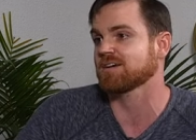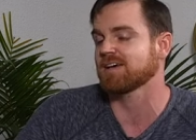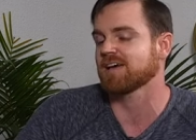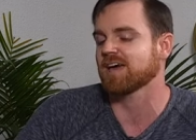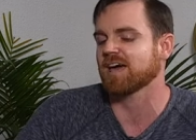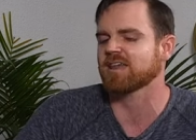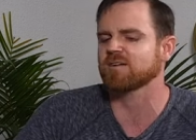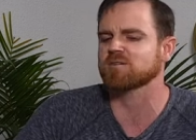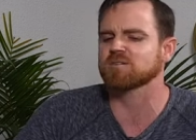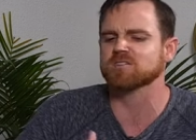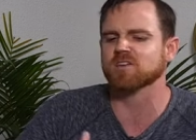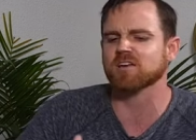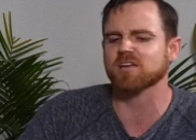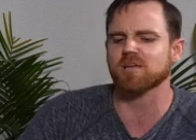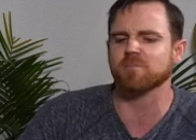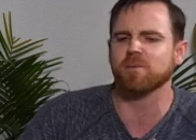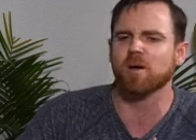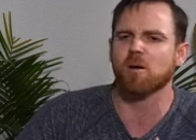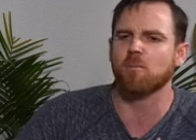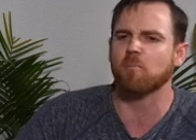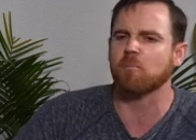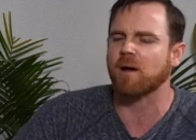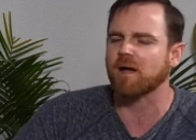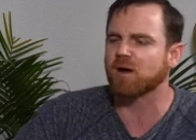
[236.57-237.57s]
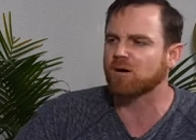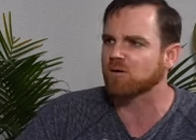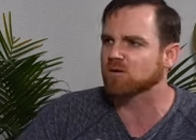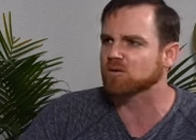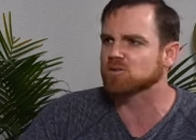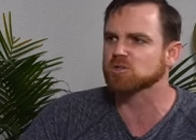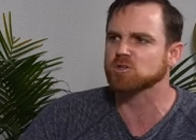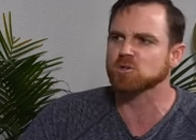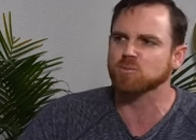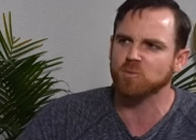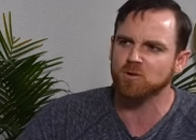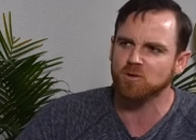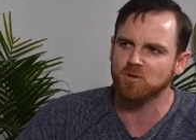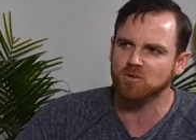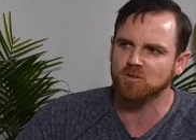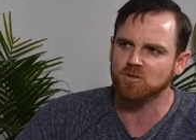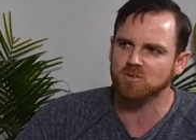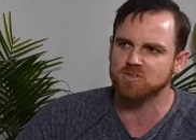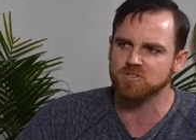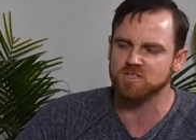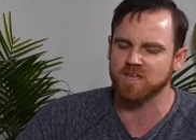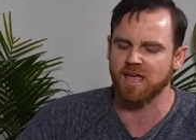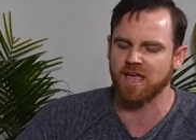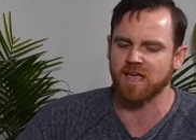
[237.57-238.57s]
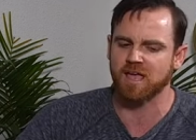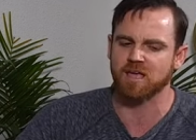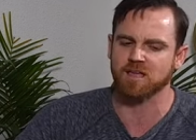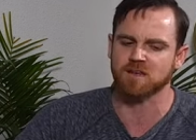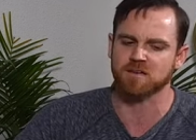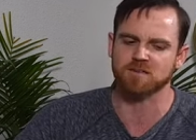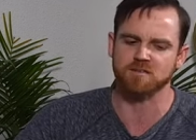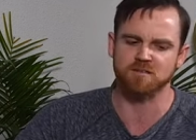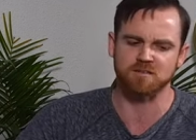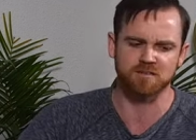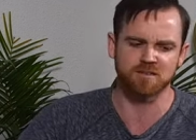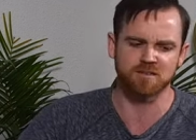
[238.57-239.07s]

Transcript: and he was talking about microtubules and